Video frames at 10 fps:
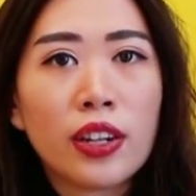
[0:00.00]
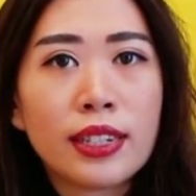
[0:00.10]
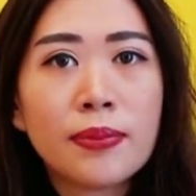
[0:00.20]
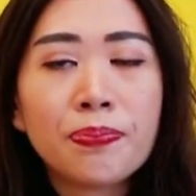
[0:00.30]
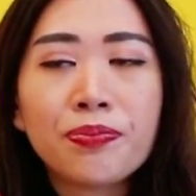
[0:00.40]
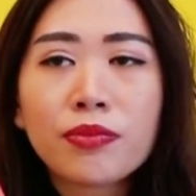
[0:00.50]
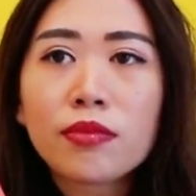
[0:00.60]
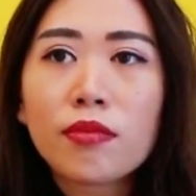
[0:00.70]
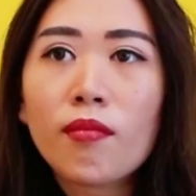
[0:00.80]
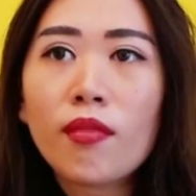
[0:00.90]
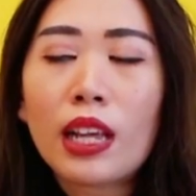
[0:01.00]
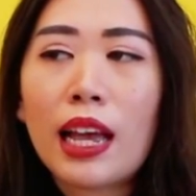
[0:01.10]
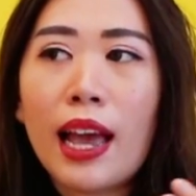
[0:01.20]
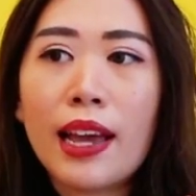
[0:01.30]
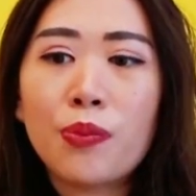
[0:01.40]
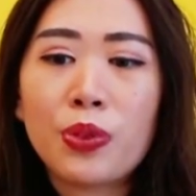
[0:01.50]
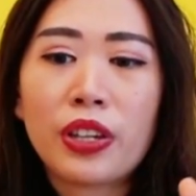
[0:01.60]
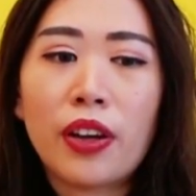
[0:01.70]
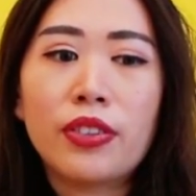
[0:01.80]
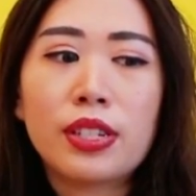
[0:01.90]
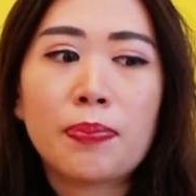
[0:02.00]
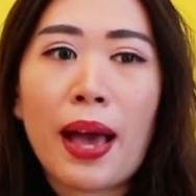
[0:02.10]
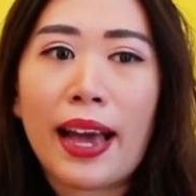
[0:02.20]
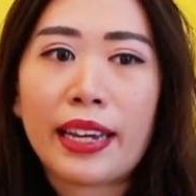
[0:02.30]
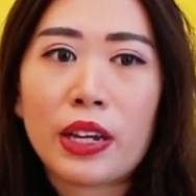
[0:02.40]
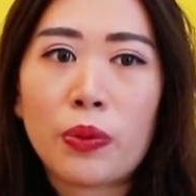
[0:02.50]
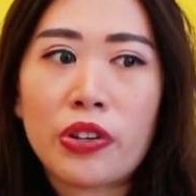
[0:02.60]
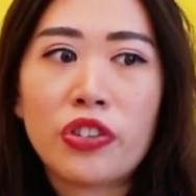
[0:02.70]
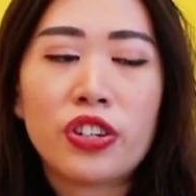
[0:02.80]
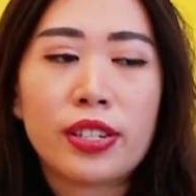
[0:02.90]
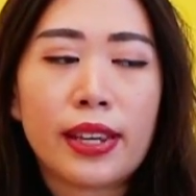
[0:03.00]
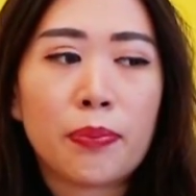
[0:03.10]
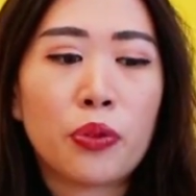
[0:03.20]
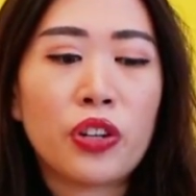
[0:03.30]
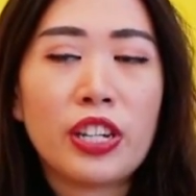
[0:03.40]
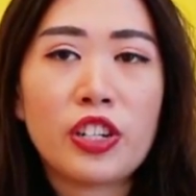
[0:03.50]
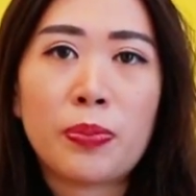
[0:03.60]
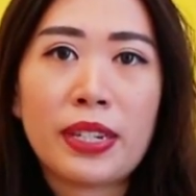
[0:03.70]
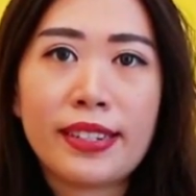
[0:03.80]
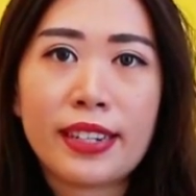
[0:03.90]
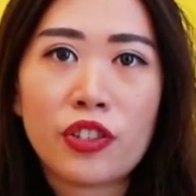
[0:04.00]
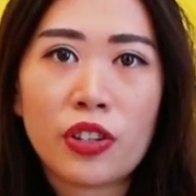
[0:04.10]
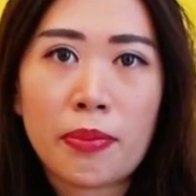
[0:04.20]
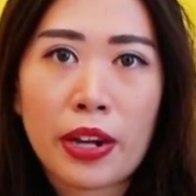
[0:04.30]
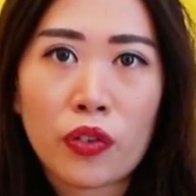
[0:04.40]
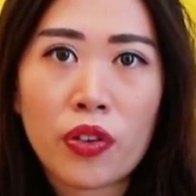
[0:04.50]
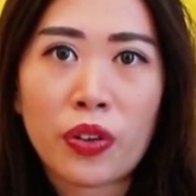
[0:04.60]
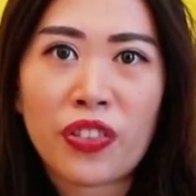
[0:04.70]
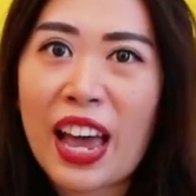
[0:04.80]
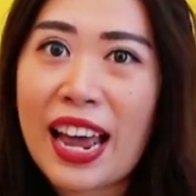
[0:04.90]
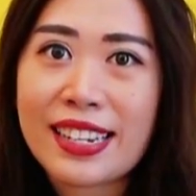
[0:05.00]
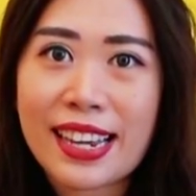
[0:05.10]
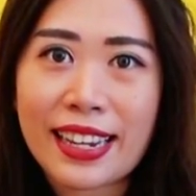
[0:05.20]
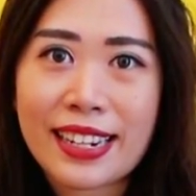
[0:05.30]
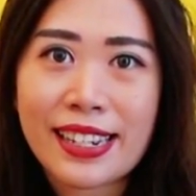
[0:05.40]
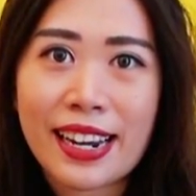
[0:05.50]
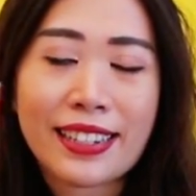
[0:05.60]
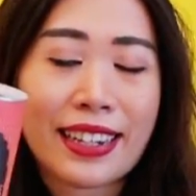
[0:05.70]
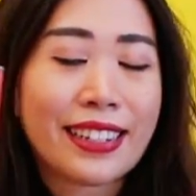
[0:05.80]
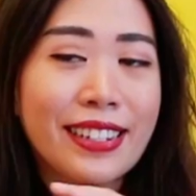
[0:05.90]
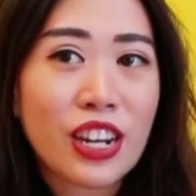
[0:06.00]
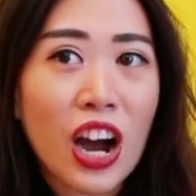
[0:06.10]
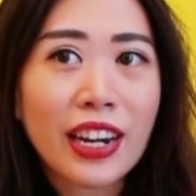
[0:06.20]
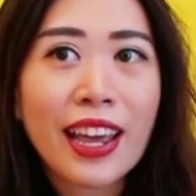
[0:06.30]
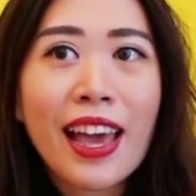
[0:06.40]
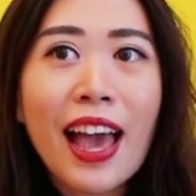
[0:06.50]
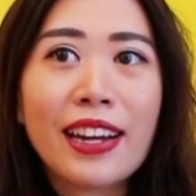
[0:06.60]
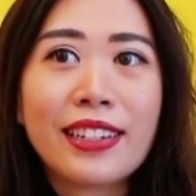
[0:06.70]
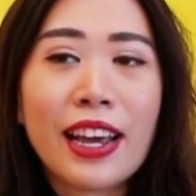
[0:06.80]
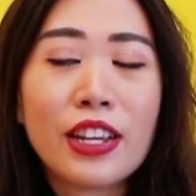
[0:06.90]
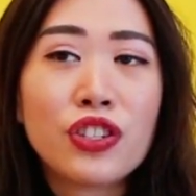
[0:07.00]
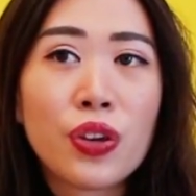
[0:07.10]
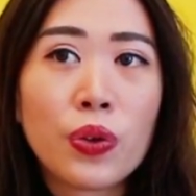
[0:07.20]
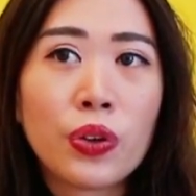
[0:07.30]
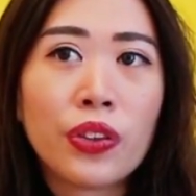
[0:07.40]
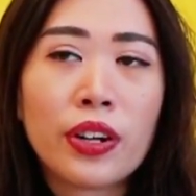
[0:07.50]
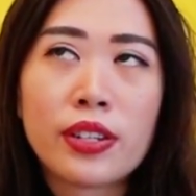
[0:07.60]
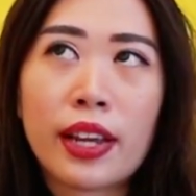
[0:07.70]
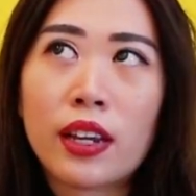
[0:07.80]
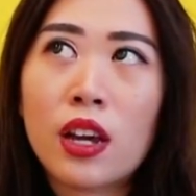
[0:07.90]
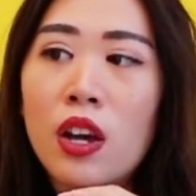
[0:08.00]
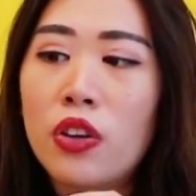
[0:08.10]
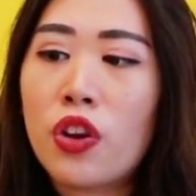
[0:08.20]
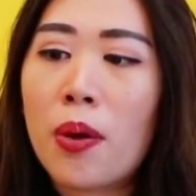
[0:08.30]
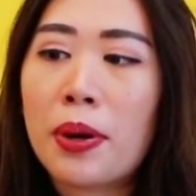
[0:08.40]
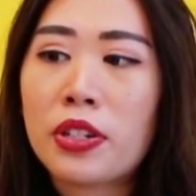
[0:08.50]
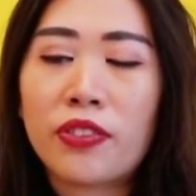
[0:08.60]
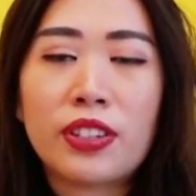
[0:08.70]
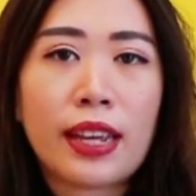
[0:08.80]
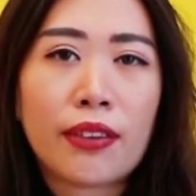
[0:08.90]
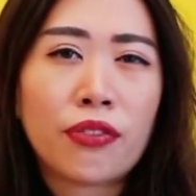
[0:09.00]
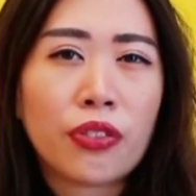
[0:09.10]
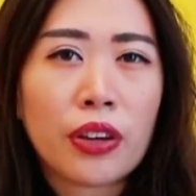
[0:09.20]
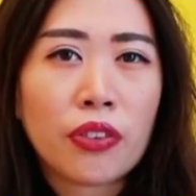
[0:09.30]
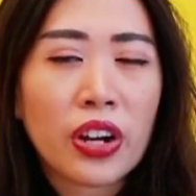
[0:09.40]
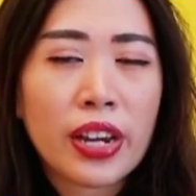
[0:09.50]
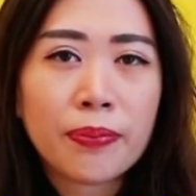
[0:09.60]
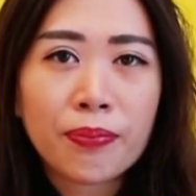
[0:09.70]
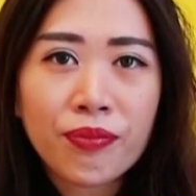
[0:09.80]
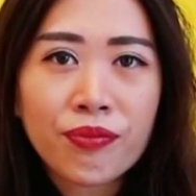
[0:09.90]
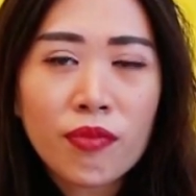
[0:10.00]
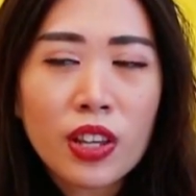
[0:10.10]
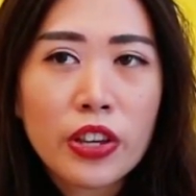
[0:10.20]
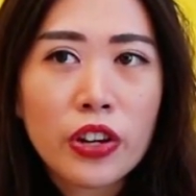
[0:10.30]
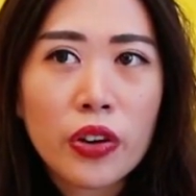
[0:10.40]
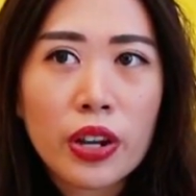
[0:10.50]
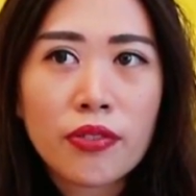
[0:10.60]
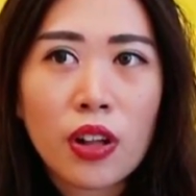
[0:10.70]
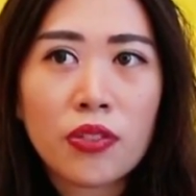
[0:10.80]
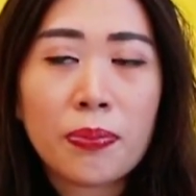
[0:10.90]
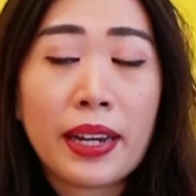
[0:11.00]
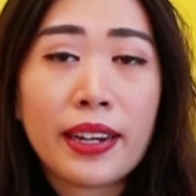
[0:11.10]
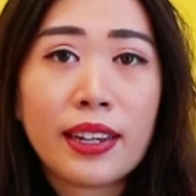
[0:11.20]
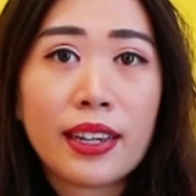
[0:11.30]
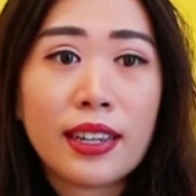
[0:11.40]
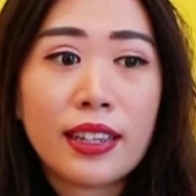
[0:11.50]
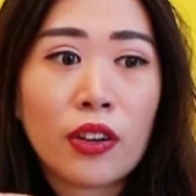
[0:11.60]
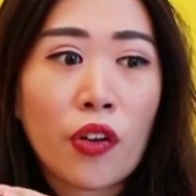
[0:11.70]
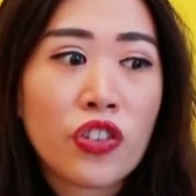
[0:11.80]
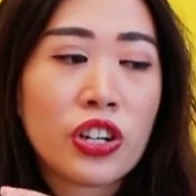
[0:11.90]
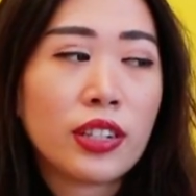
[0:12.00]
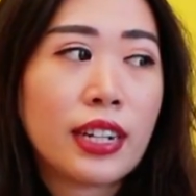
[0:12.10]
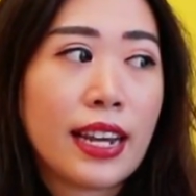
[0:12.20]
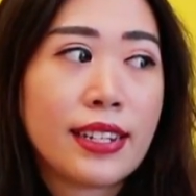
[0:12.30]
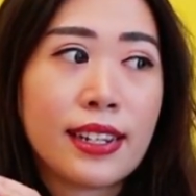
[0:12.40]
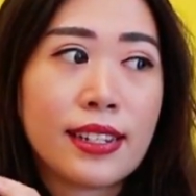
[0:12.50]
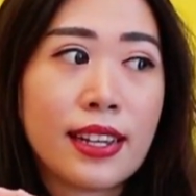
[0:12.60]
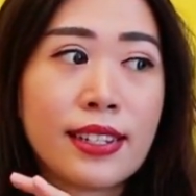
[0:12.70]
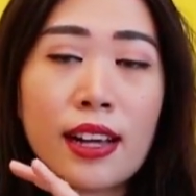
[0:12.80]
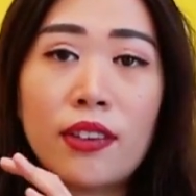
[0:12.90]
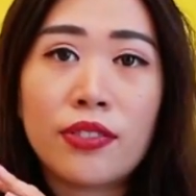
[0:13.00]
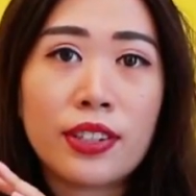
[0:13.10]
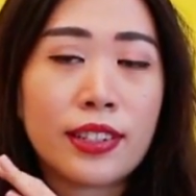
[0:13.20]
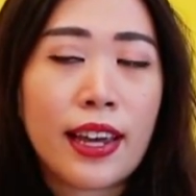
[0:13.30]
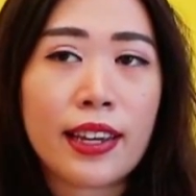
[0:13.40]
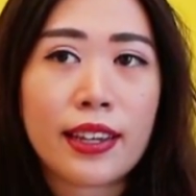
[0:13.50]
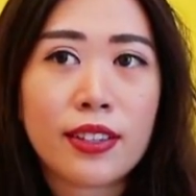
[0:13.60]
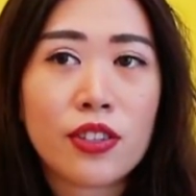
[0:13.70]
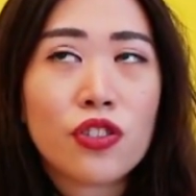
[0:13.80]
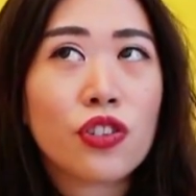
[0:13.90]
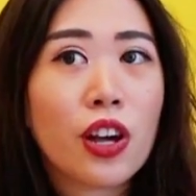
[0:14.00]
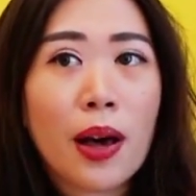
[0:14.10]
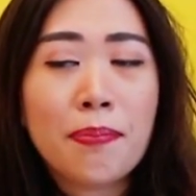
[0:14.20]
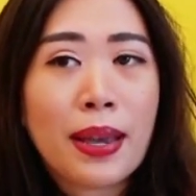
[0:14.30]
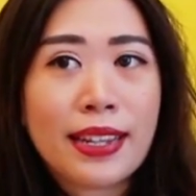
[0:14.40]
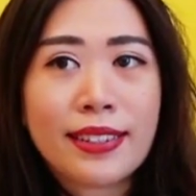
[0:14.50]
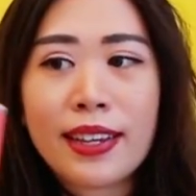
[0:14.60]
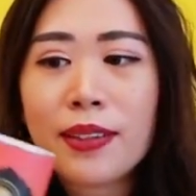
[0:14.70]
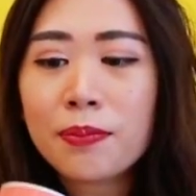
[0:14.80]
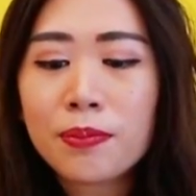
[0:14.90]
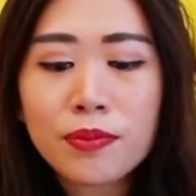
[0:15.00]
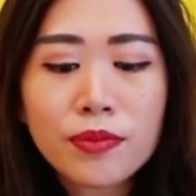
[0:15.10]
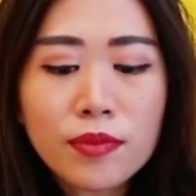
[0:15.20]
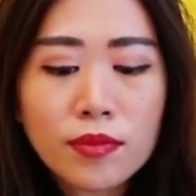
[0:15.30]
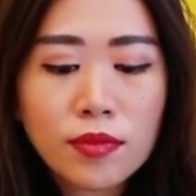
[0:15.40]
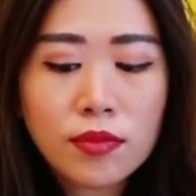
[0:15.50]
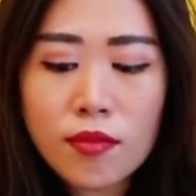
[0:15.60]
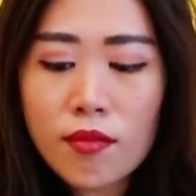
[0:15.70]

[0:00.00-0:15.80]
it was in London, and we got this packet where you just like put each piece into the microwave for 10 seconds and it's done, and it tastes so good. There's like not much of this like flavoring, you know, involved, but the original taste itself is like amazing.